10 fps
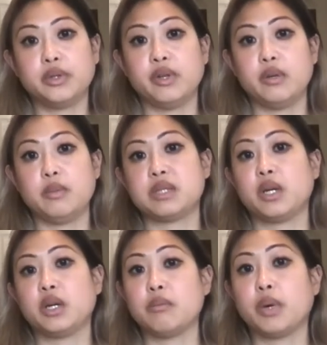the Vietnamese
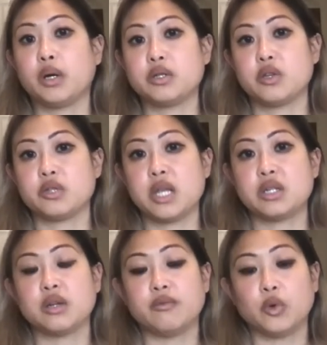American Bar
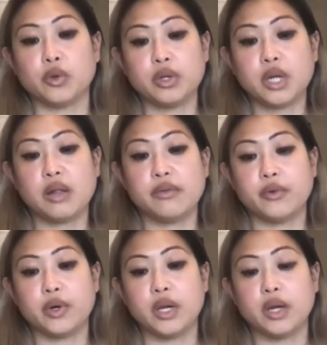Association of Northern
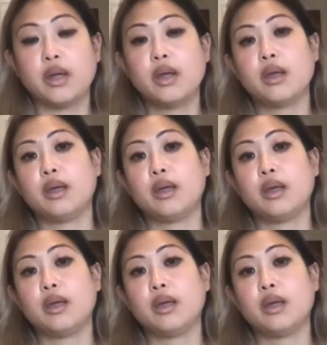California,